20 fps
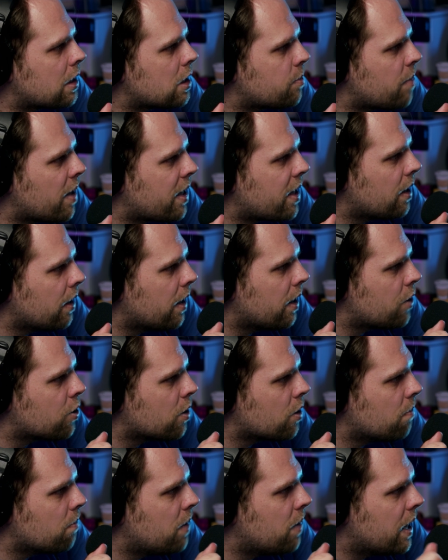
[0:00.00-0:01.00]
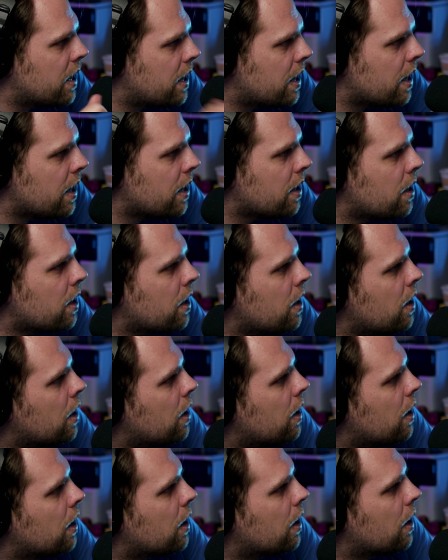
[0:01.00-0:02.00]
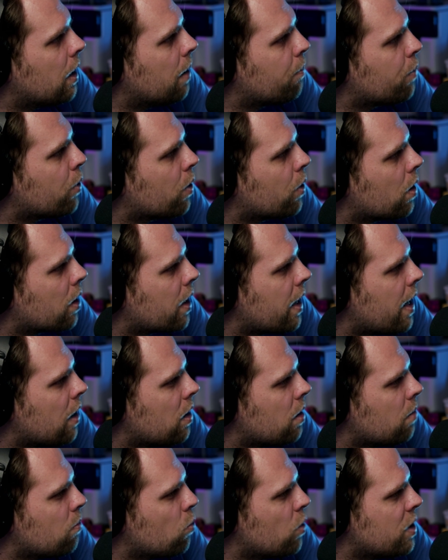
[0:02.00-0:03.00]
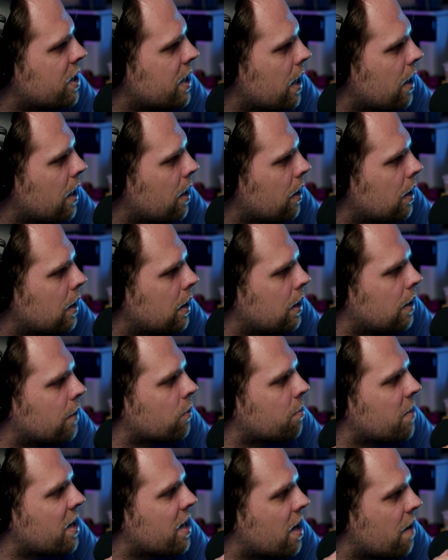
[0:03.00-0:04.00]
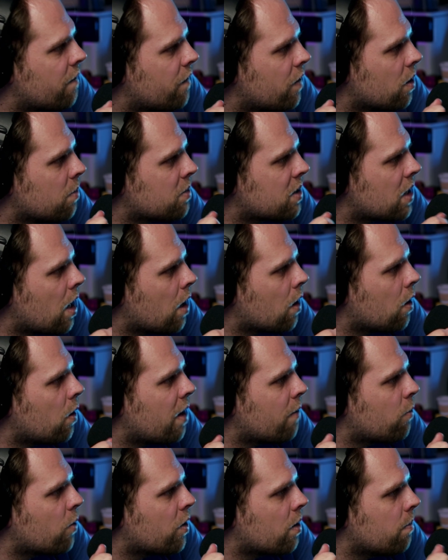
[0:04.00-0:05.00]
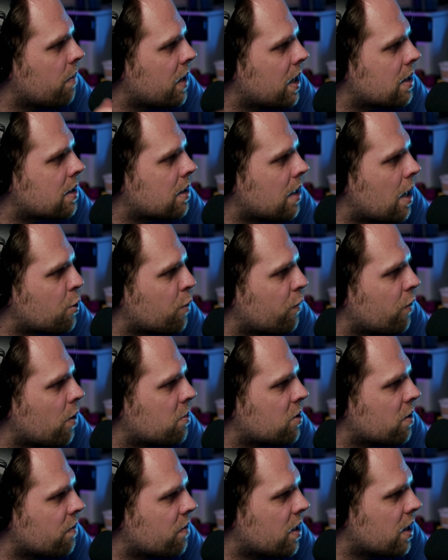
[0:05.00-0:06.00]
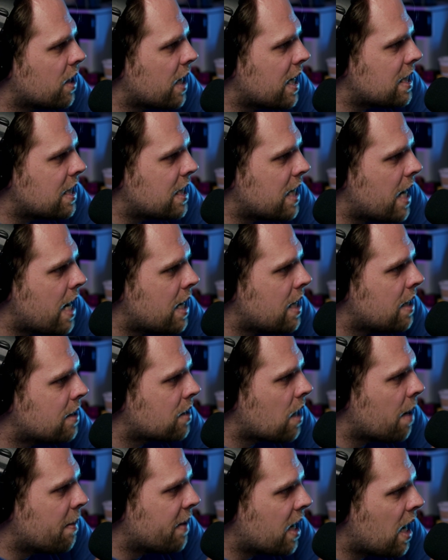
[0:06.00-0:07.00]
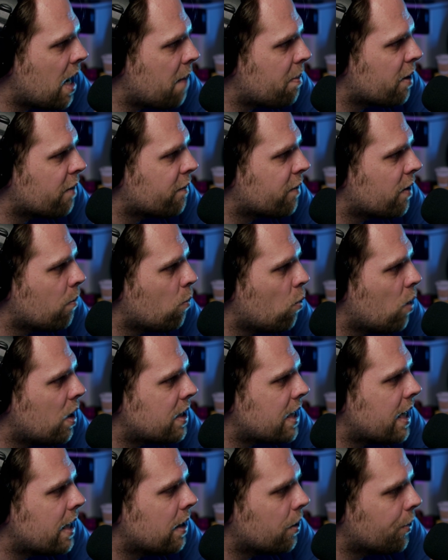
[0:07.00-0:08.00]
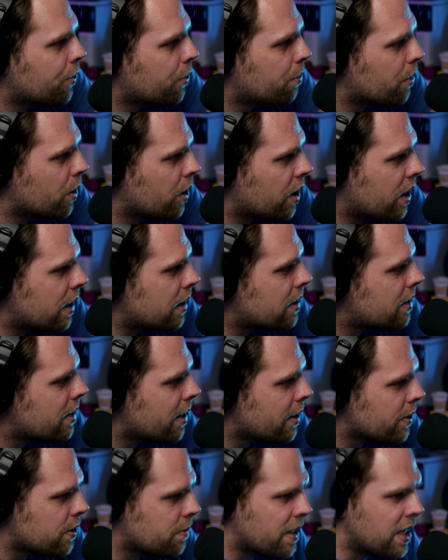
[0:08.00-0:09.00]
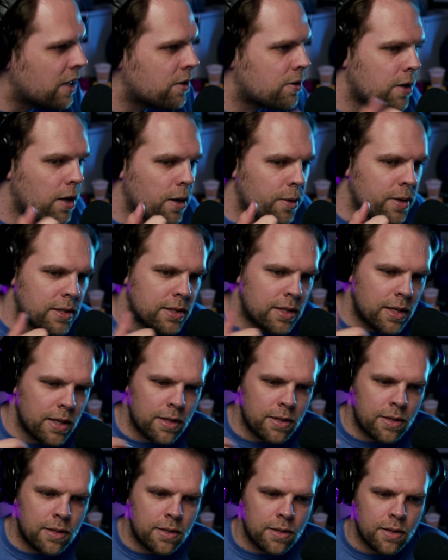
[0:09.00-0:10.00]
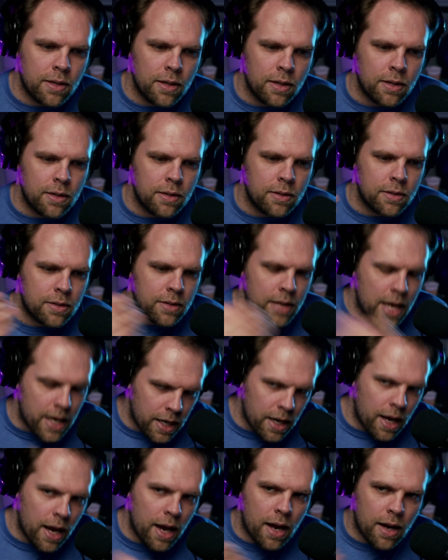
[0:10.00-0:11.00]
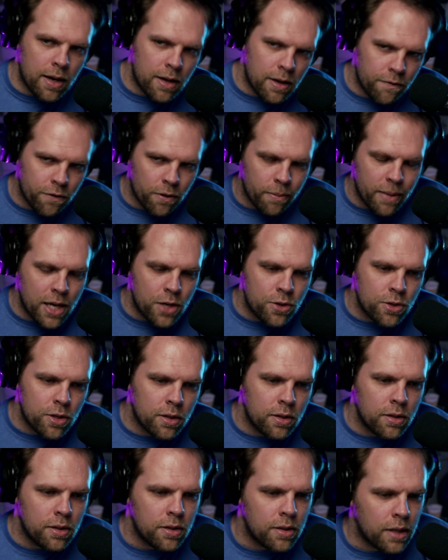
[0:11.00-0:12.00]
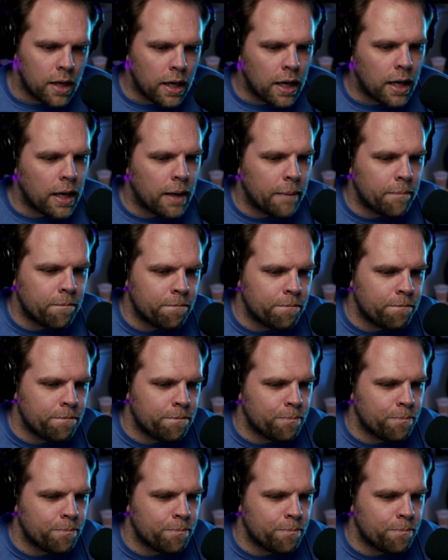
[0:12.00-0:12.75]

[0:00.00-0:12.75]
speculation begin. Per Callum Waddell from 88 Films, Arrow have one of the biggest slasher films of the 1980s coming up, from what a little birdie tells me. So this is secondhand information. I'm